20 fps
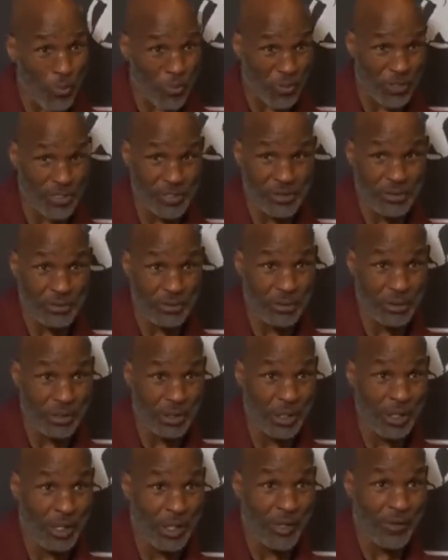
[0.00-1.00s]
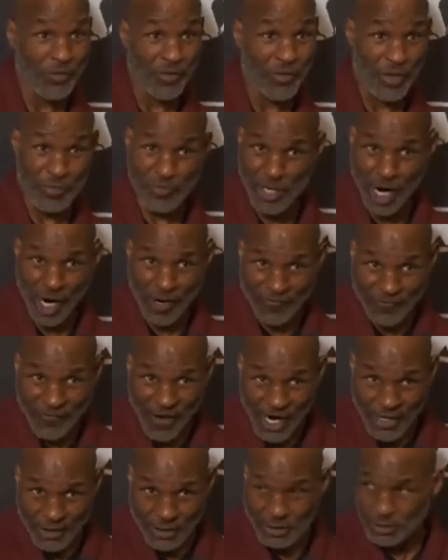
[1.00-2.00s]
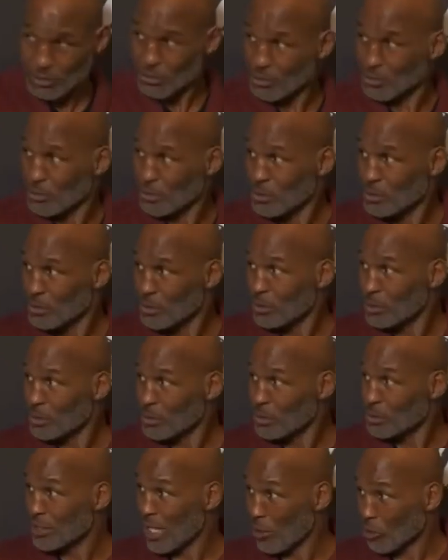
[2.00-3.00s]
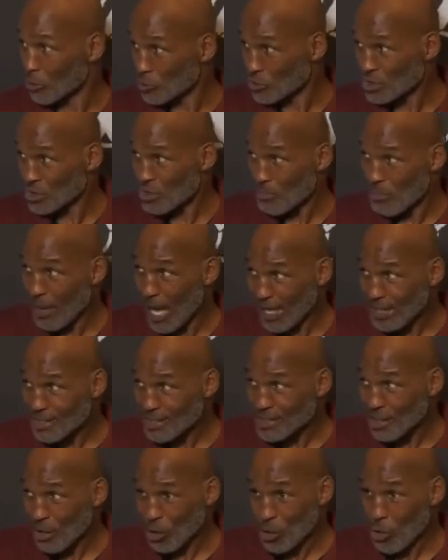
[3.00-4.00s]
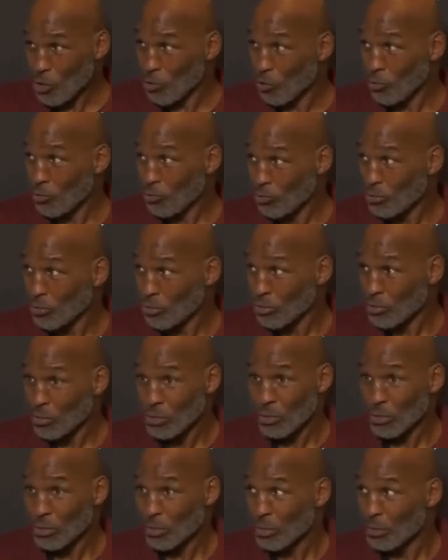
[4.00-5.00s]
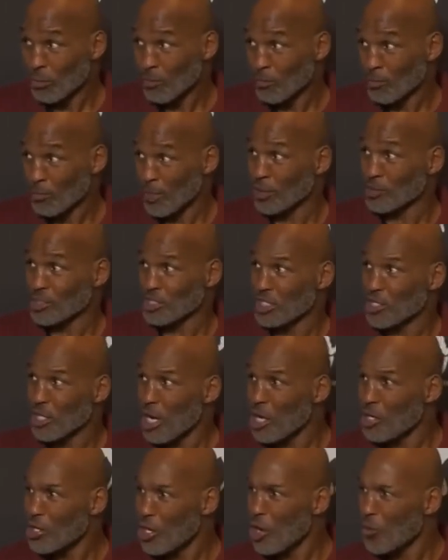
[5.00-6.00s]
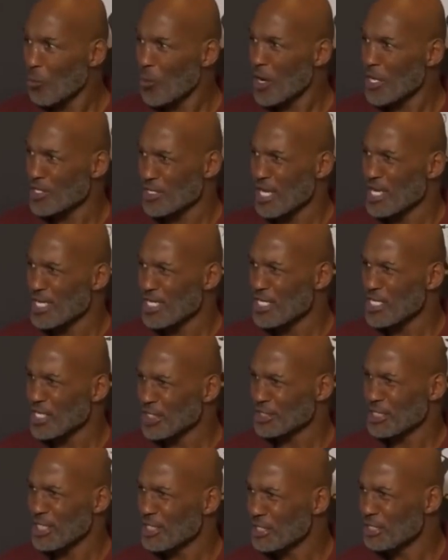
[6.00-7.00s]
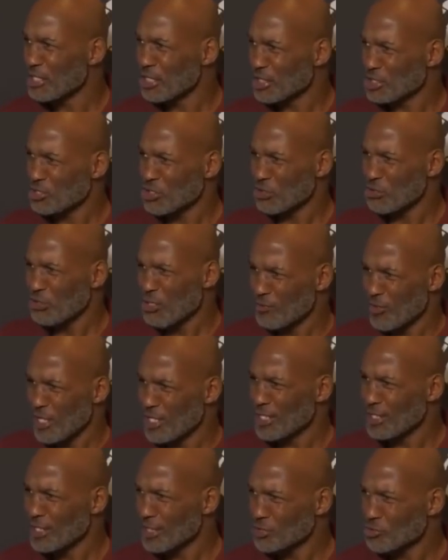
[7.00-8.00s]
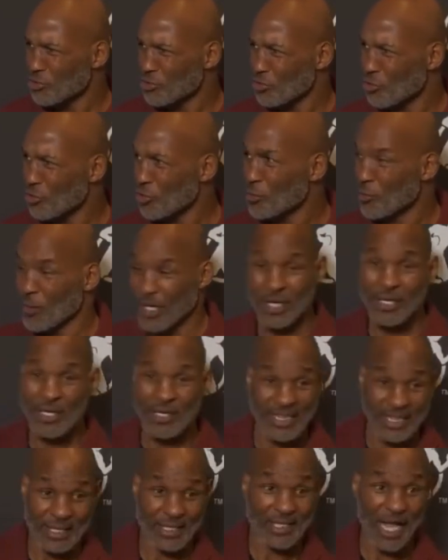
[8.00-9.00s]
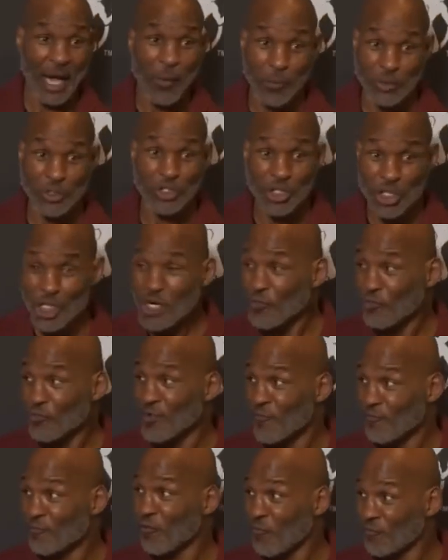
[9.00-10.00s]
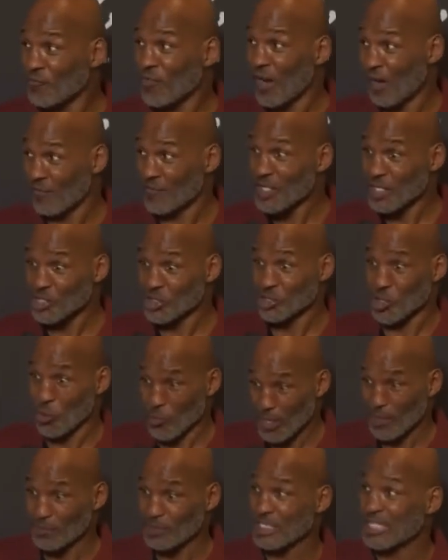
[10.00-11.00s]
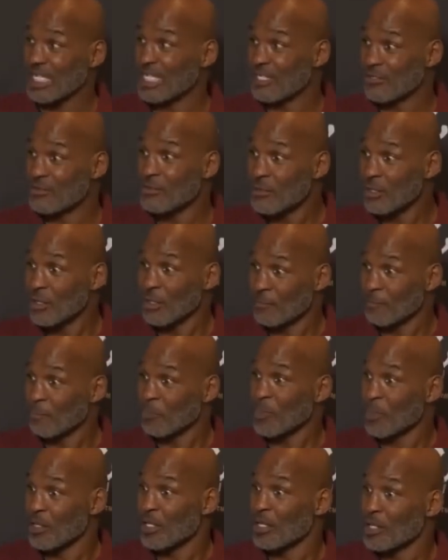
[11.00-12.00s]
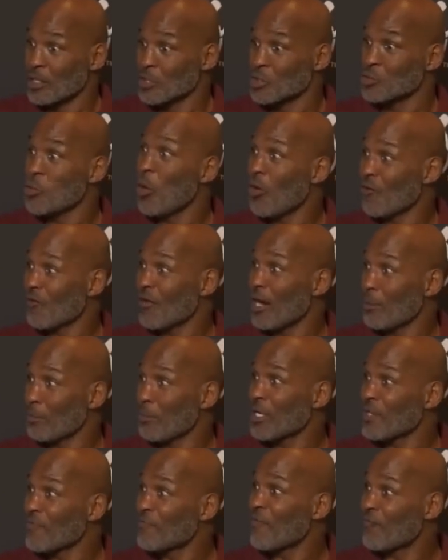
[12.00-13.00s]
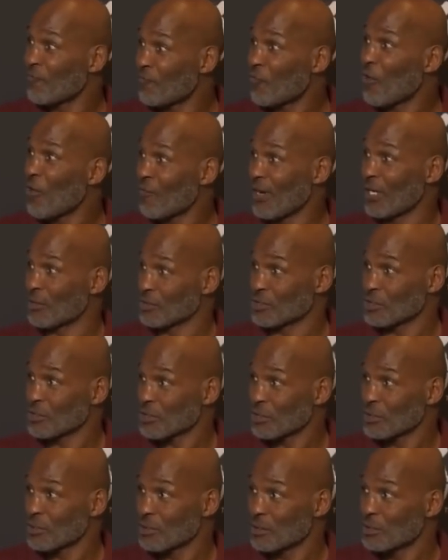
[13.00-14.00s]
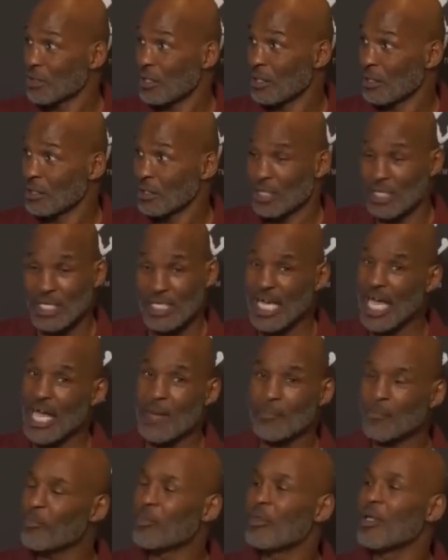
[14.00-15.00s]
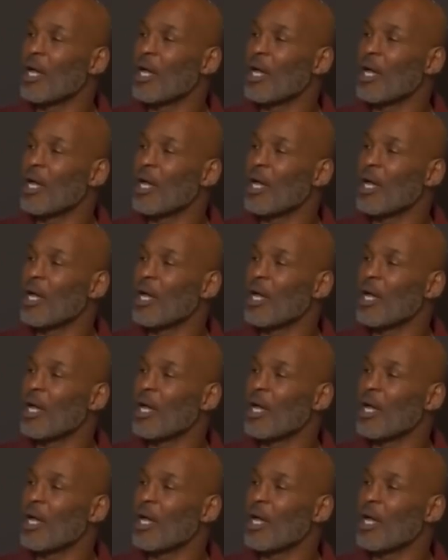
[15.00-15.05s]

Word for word: open, them young fighters, they're gonna sit back and say, "Hold." They gonna say, "No, no, wait. They need us. They need us. They, need us. Don't go nowhere." That was good three or four, five years ago when they was getting twelve round money for four rounders. He can't.